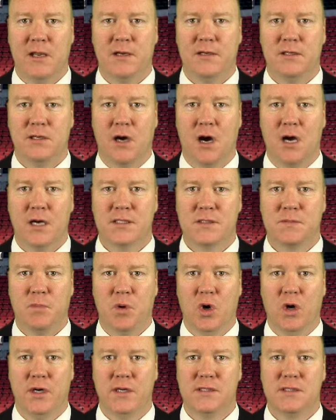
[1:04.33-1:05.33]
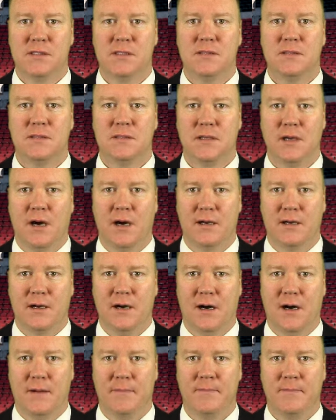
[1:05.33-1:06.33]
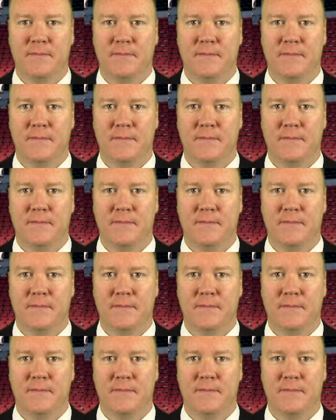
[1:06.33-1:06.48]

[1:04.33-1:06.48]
at DocSports.com.